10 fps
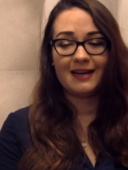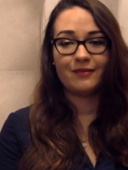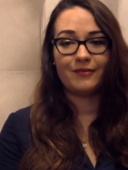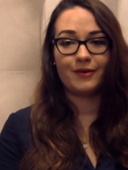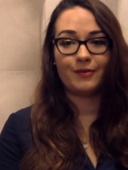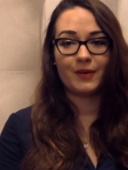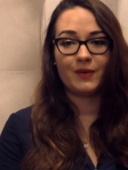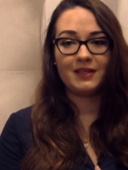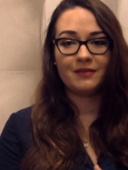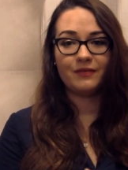for my
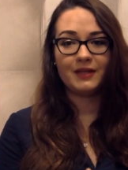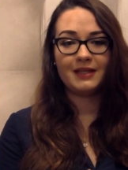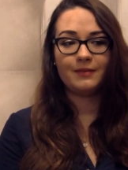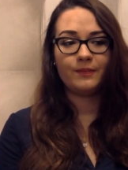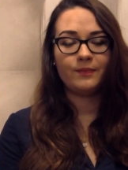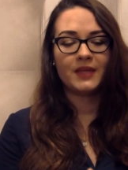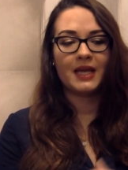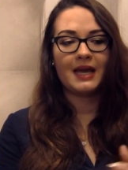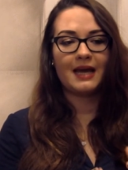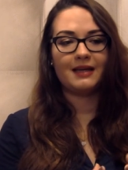wedding film,
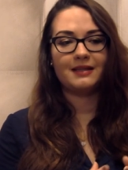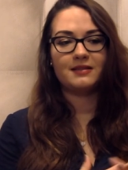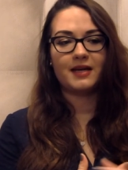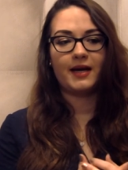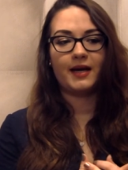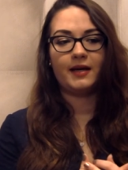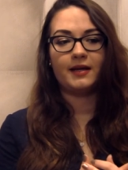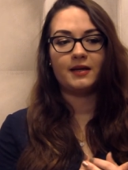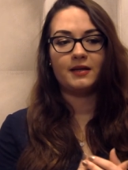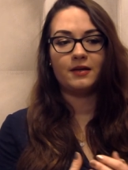and
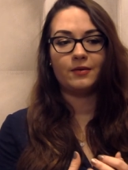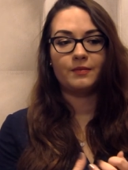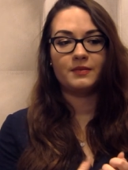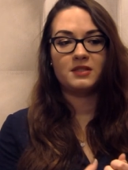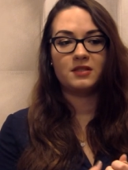I um,